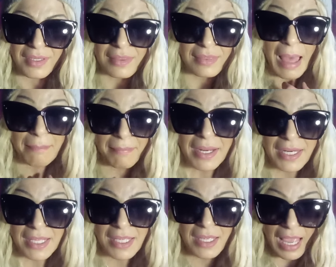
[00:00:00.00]
That
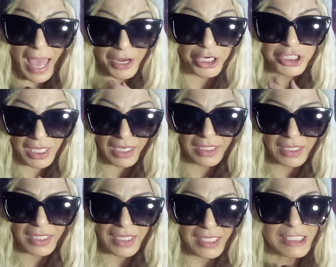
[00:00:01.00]
money
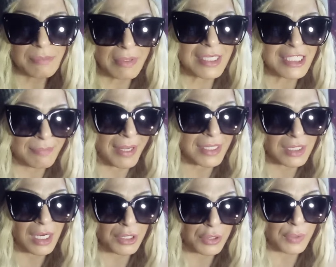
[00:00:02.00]
energetically is being spent
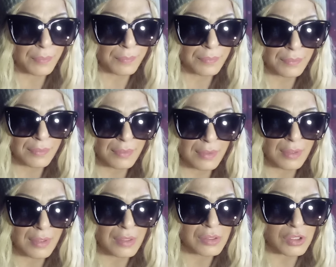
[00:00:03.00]
on you.
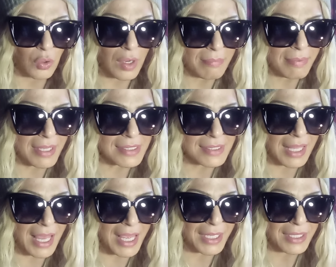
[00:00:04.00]
So it means
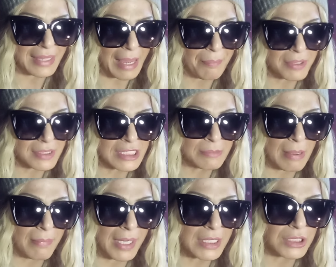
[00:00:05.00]
like that person spent
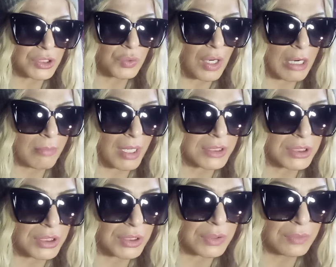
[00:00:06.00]
money to do harm onto
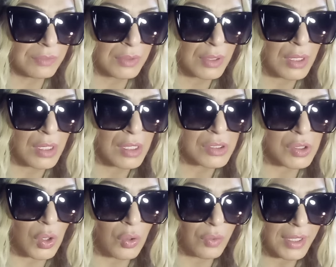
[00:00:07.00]
you.
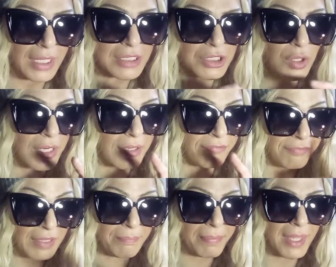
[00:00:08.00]
So it's going to
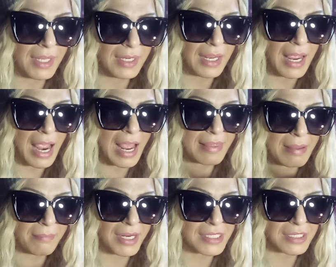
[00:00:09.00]
flip it and that
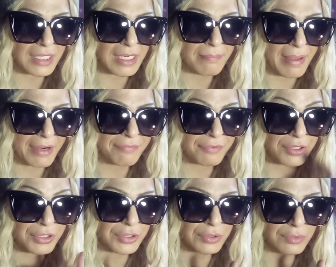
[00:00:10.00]
money's going to come back for
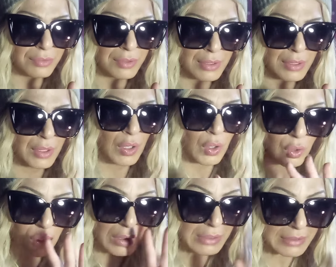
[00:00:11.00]
you
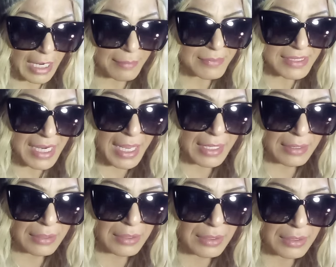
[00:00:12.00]
times 10
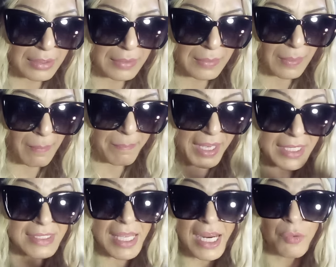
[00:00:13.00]

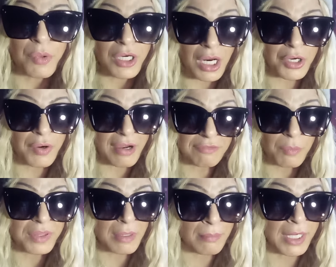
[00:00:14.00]
because they were ungrateful
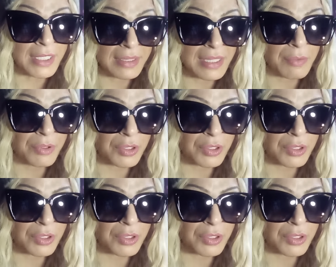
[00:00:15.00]
with the money that they were